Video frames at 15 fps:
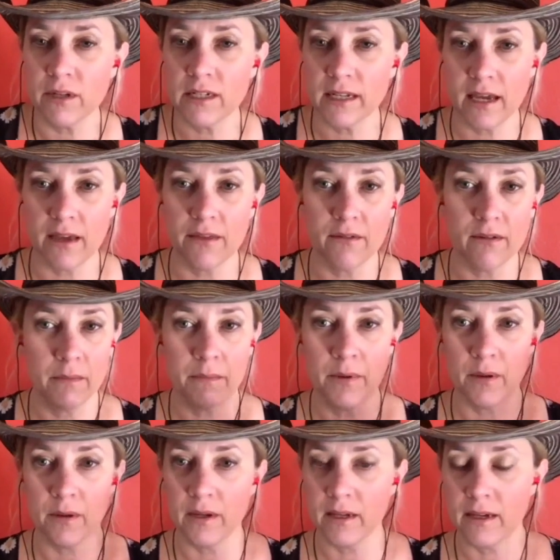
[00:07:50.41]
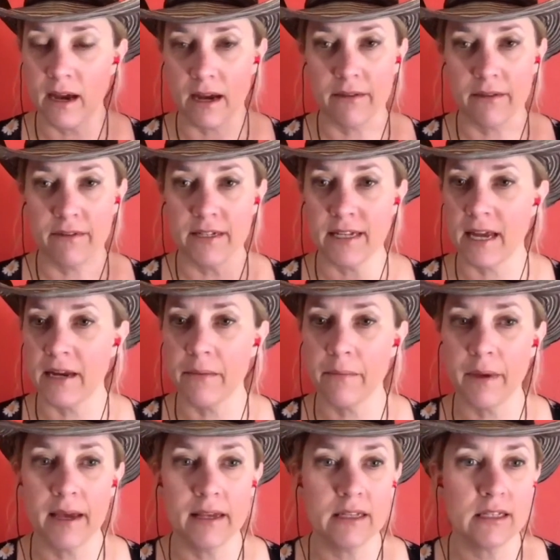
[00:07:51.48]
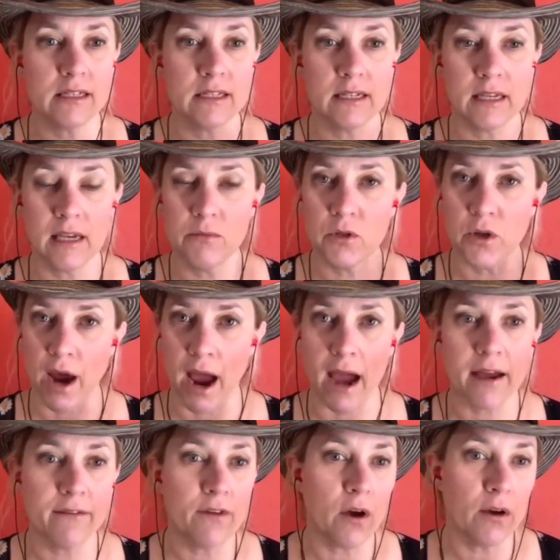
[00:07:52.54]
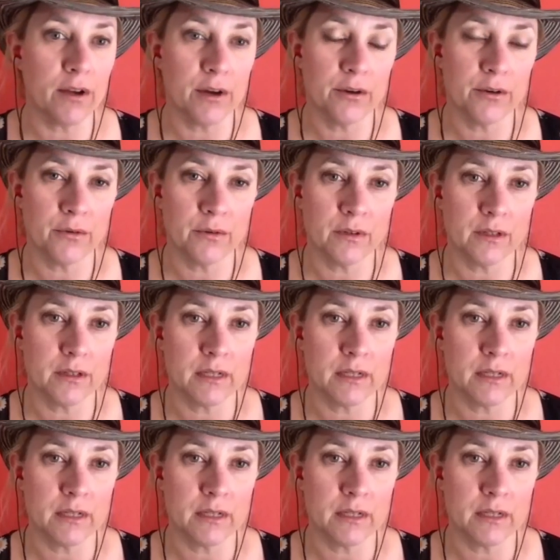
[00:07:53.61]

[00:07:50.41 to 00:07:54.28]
together on building kind of a database to keep track of all your